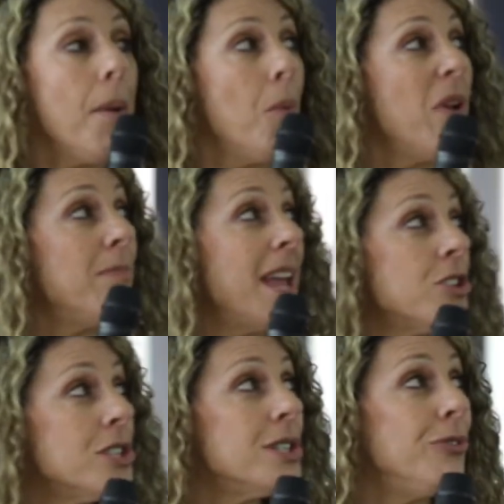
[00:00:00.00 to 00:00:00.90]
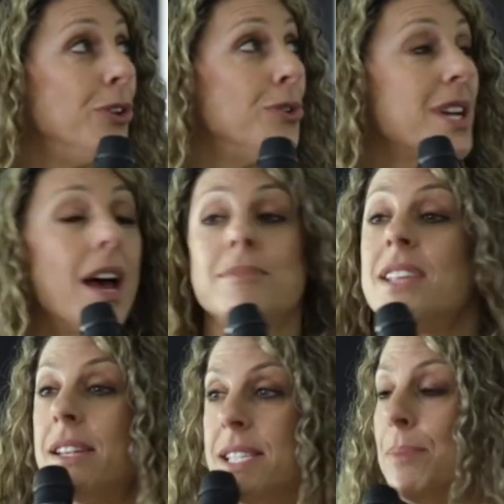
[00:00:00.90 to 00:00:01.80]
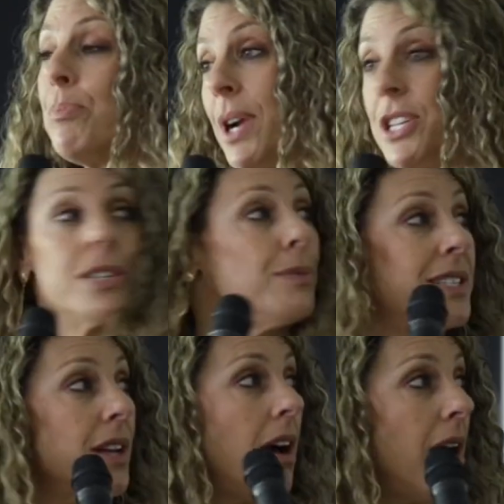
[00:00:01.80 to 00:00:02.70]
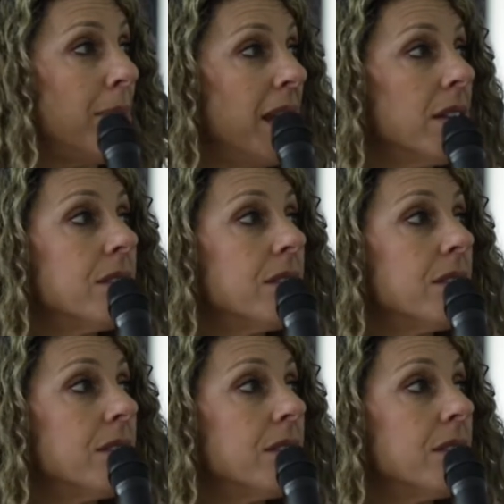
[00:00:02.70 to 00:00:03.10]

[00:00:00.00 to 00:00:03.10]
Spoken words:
We've mentioned a few times that deep pressure is calming.